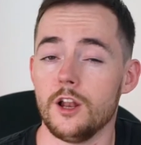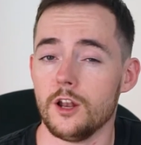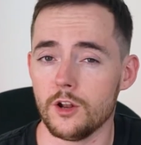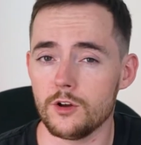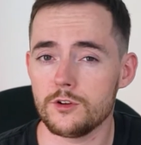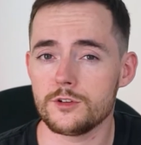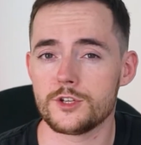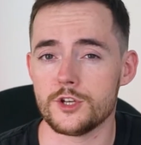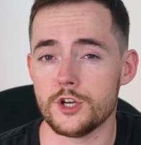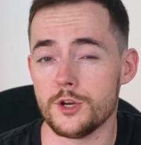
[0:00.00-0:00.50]

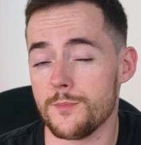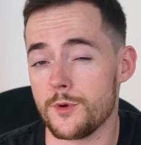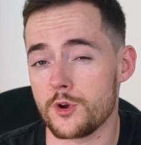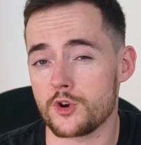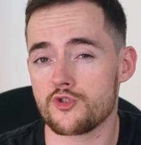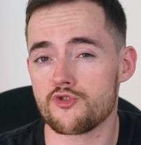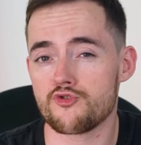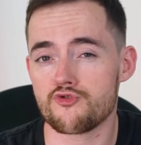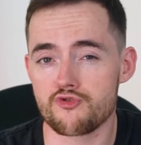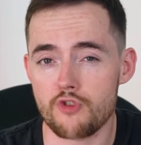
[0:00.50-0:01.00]
Long-term,
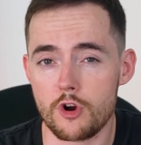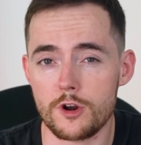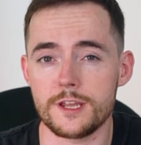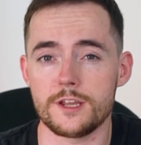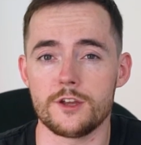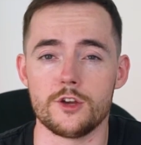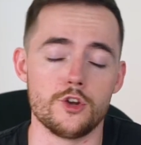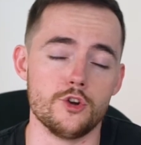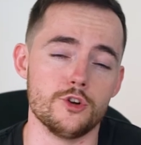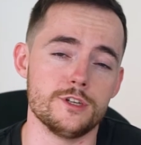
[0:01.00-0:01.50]

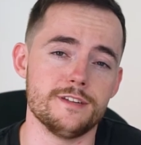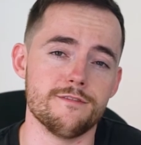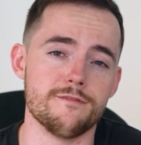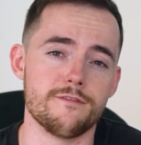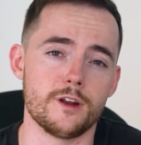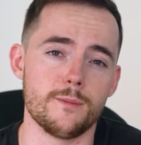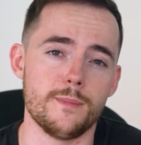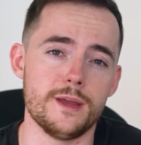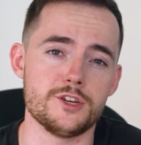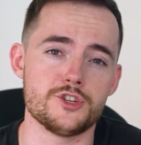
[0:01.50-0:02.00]
chronic gut
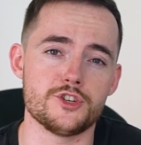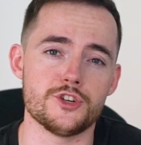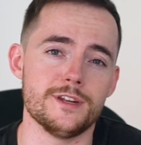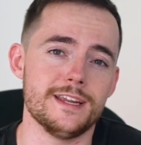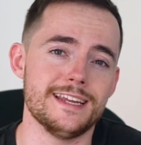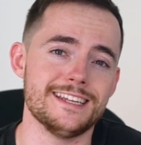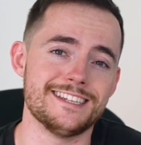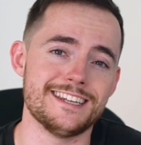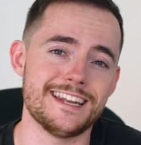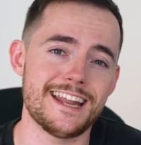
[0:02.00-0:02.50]
inflammation
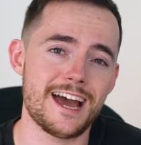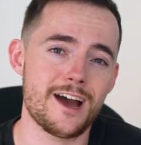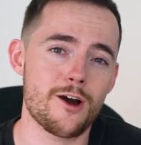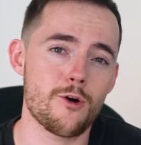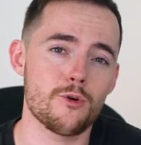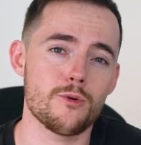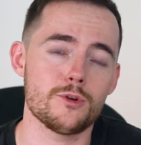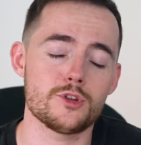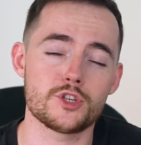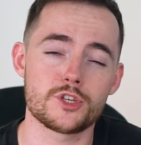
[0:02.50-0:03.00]
is
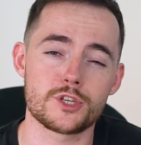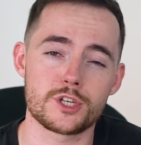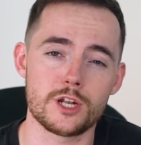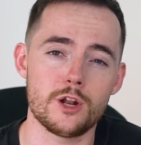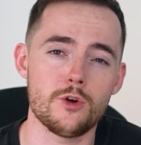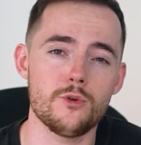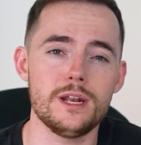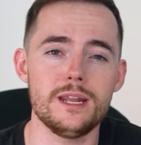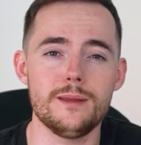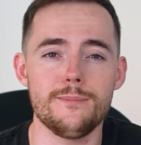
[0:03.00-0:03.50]
now
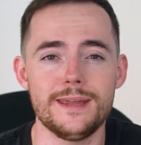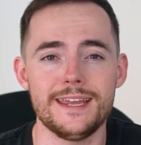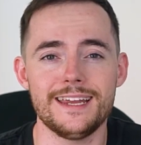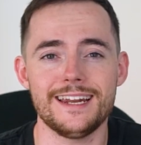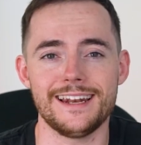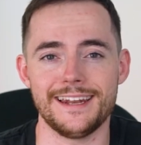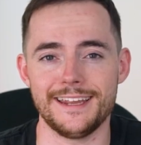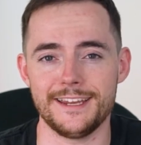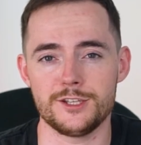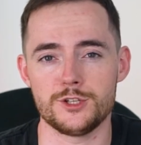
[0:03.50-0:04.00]
slowly being
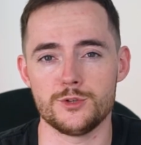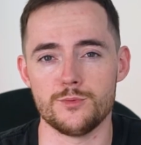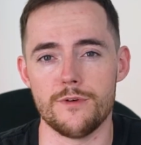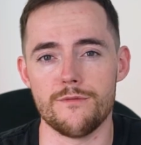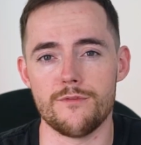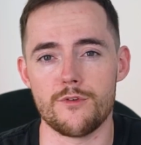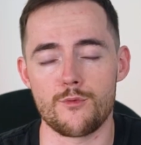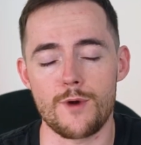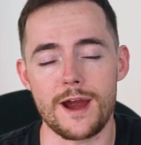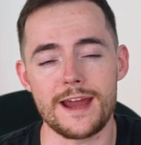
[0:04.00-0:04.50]
linked to a
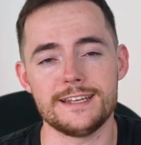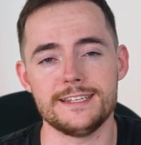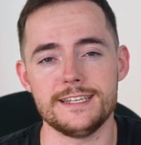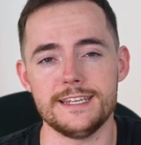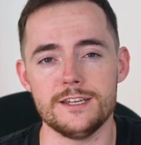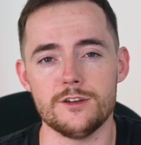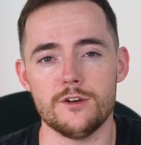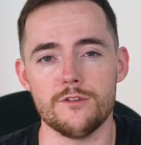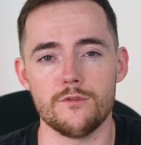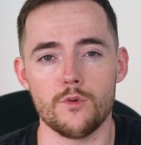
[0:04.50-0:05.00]

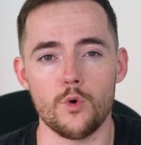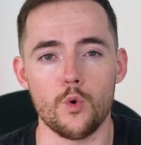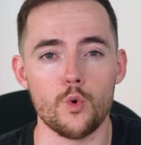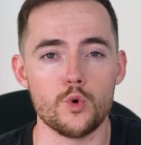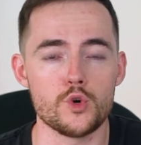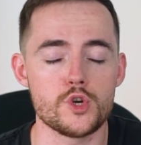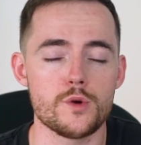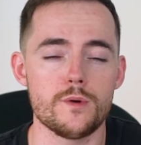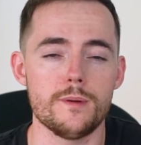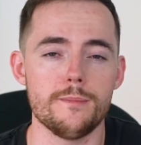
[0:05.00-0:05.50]
variety of
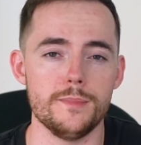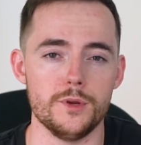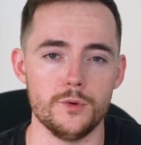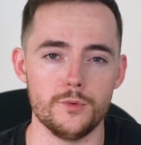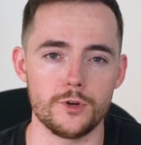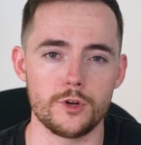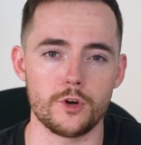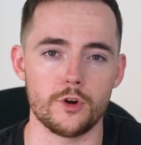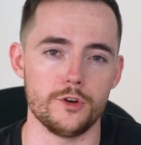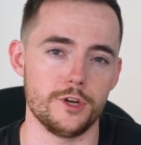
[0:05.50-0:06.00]

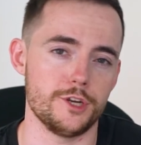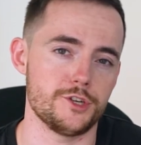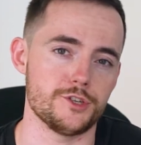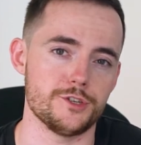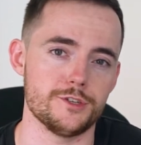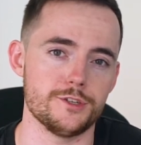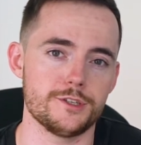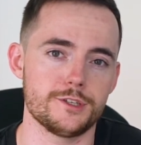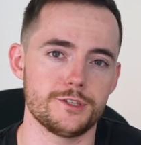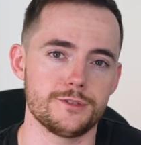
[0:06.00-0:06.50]
autoimmune
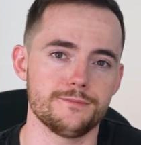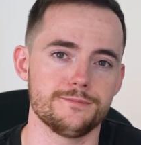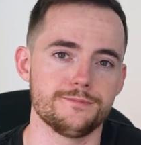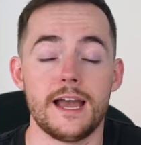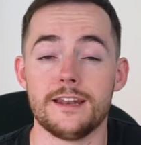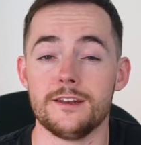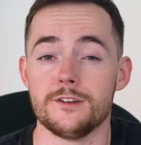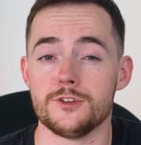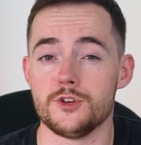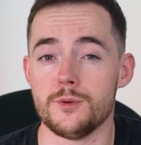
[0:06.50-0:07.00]
conditions.
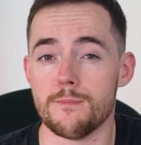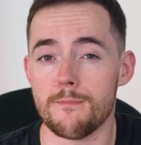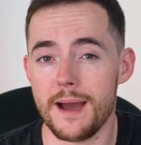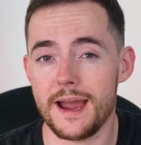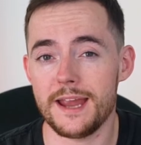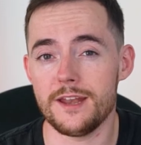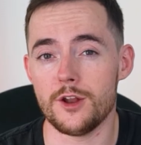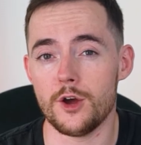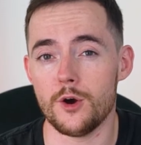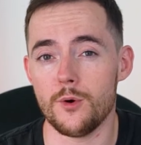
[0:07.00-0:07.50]
And as you
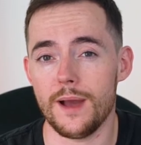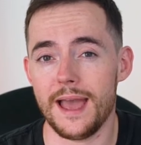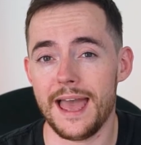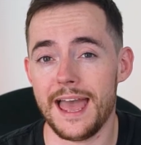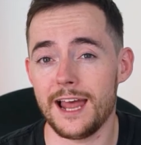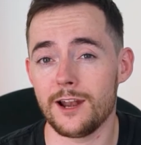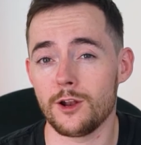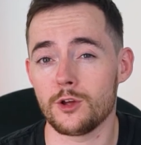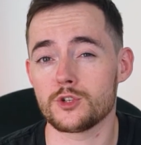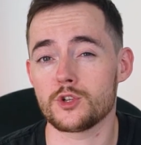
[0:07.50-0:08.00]
might know,
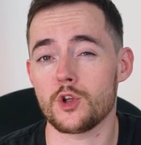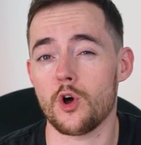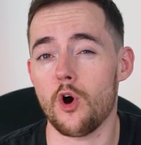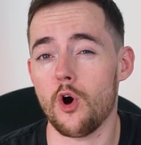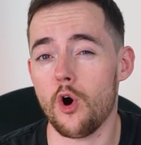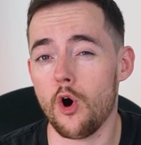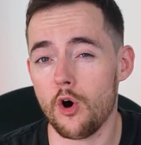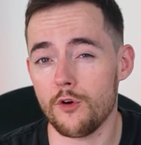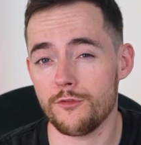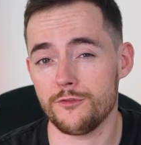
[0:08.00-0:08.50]
hair loss
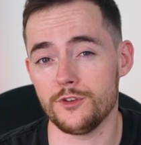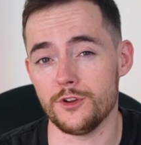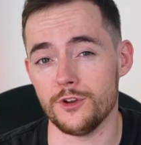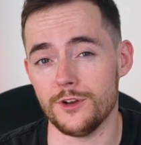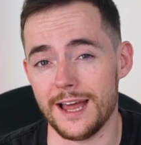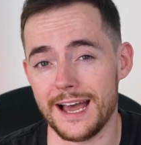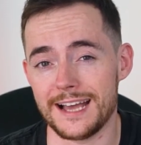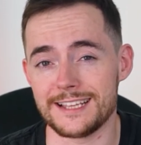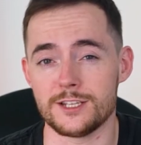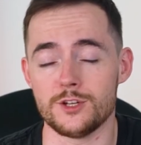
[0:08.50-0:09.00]

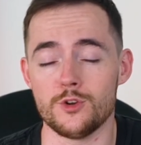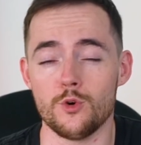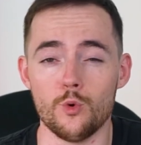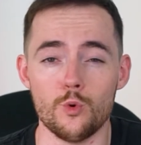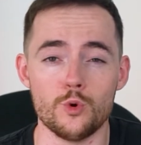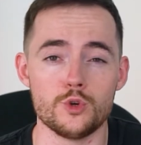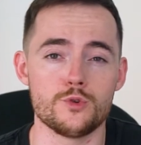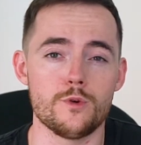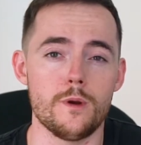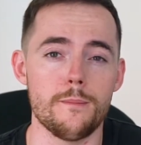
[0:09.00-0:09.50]
often has an
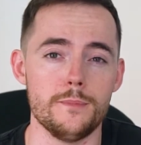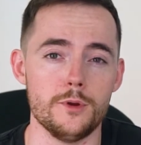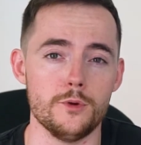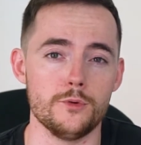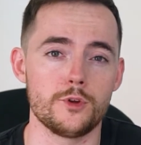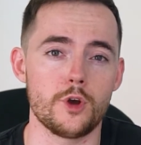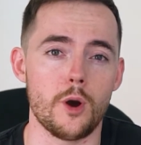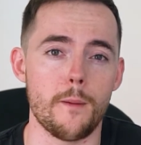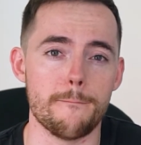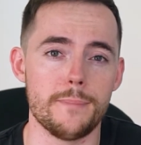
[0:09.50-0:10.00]

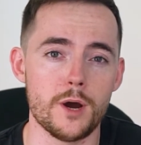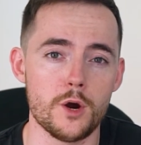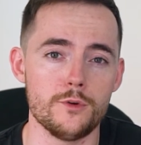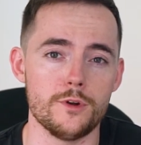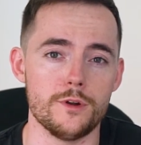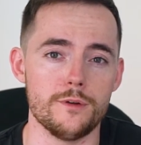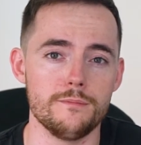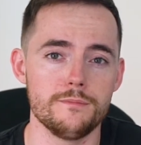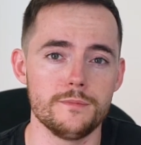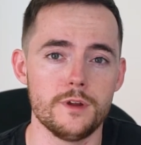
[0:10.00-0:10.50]
autoimmune
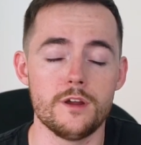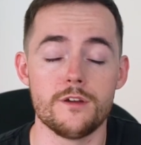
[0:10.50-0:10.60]
component.